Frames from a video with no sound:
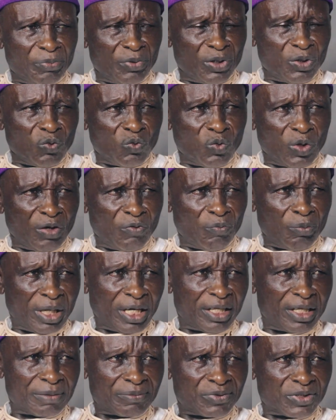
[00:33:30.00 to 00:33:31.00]
being weaved
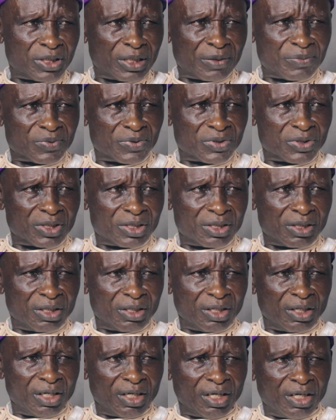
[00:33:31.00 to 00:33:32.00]
by themselves.
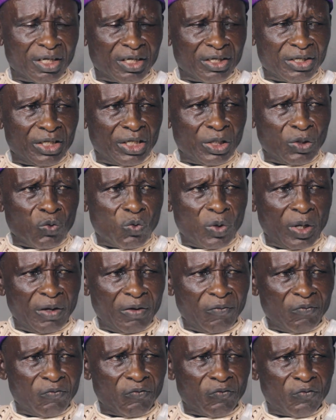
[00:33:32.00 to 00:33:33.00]
They
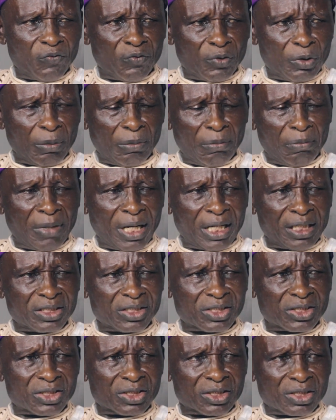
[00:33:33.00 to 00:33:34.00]
weave
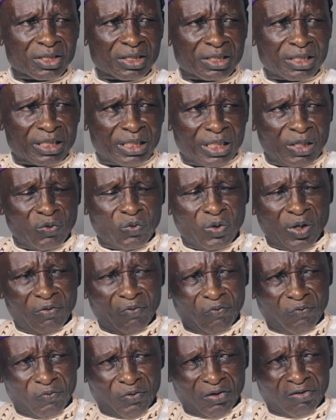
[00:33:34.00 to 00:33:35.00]
mats, they
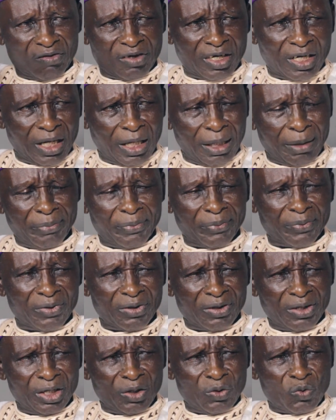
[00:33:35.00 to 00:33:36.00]
weave facing cap,
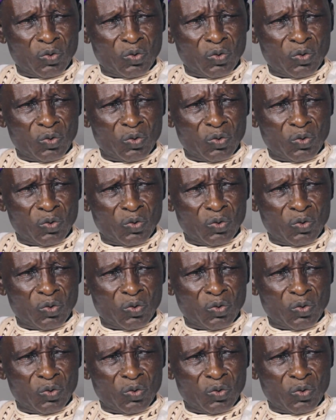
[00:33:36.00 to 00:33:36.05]
they